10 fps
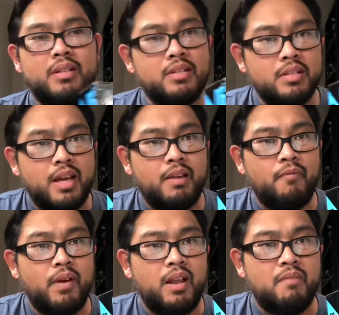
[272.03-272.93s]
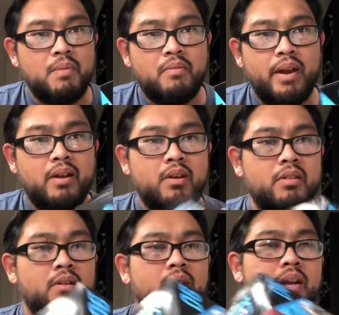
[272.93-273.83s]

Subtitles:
It just kind of fell off my radar though,